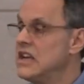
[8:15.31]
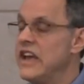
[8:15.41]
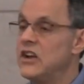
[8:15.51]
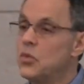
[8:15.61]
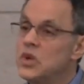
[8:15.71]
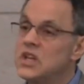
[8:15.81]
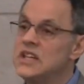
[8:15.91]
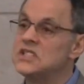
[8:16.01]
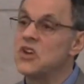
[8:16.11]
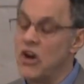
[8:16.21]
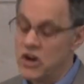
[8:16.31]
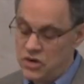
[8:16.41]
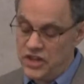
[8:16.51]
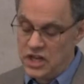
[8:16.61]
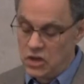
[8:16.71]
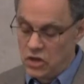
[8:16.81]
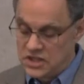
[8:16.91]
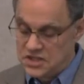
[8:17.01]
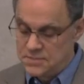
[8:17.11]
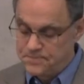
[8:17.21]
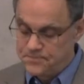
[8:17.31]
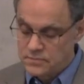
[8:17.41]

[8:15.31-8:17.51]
and it really is harder than it looks.